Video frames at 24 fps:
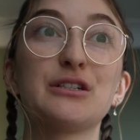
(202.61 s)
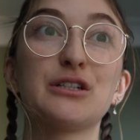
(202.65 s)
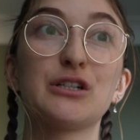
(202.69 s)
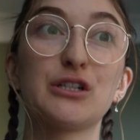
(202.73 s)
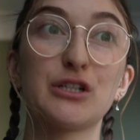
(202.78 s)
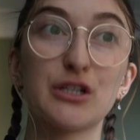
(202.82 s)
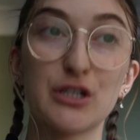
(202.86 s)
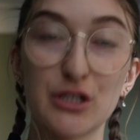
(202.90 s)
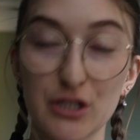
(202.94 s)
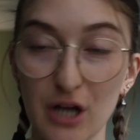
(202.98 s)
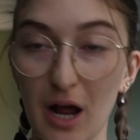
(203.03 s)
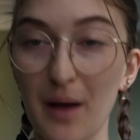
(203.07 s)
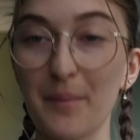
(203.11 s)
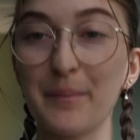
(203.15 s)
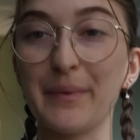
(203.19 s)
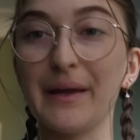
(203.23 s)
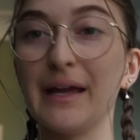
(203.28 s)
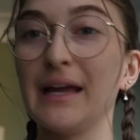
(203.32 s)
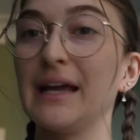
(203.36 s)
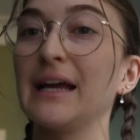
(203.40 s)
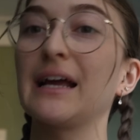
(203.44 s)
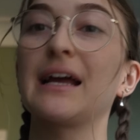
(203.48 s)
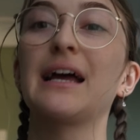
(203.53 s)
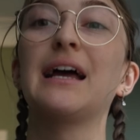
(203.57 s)

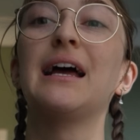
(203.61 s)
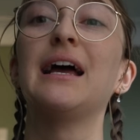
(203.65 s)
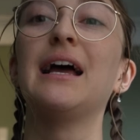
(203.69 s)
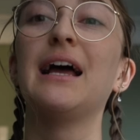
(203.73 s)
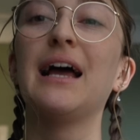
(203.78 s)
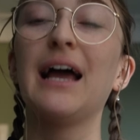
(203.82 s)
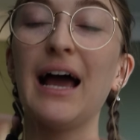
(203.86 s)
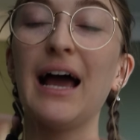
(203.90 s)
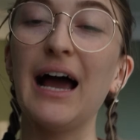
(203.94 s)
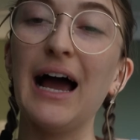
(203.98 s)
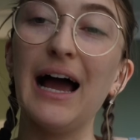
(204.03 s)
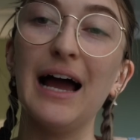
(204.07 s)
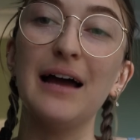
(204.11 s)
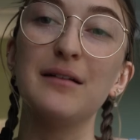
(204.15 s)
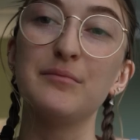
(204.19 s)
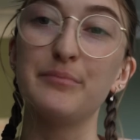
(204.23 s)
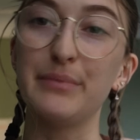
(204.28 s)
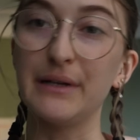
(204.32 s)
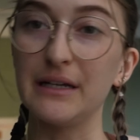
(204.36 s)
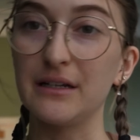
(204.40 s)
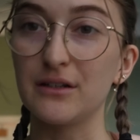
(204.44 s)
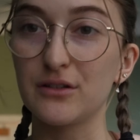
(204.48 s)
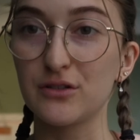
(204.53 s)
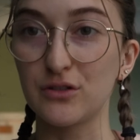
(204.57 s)
shopping at
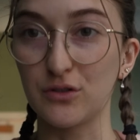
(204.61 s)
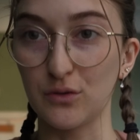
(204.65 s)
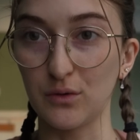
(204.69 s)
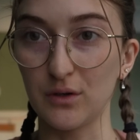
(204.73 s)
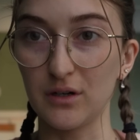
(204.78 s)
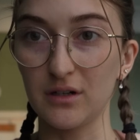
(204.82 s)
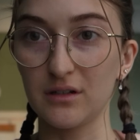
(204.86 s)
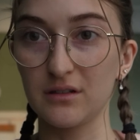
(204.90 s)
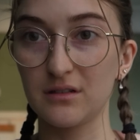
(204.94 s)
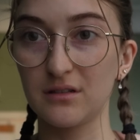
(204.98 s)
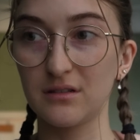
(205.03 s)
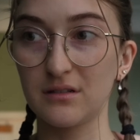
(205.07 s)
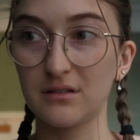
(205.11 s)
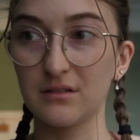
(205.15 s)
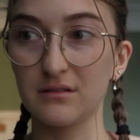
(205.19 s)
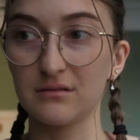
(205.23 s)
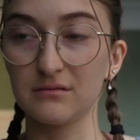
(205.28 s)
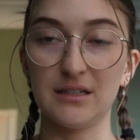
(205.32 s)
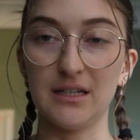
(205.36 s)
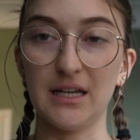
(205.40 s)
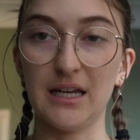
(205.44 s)
big stores.